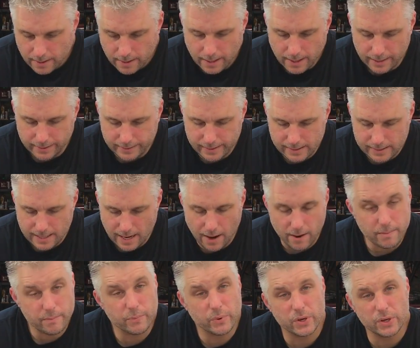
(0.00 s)
cut this
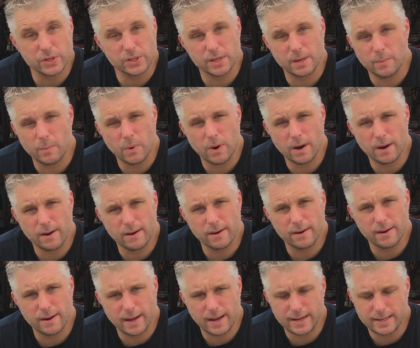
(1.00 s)
out, put it
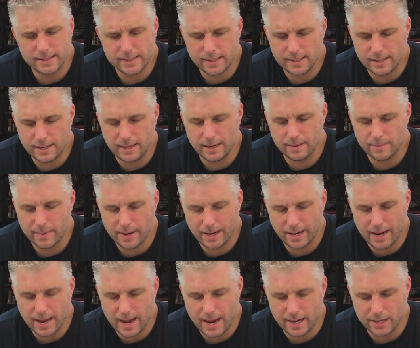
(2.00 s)
somewhere nice and neat in my
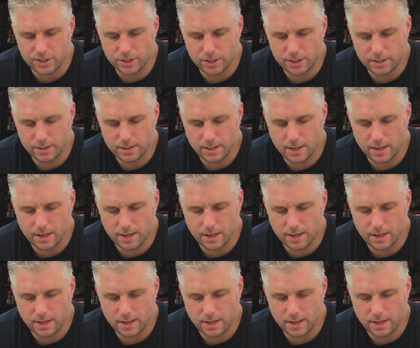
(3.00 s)
dash.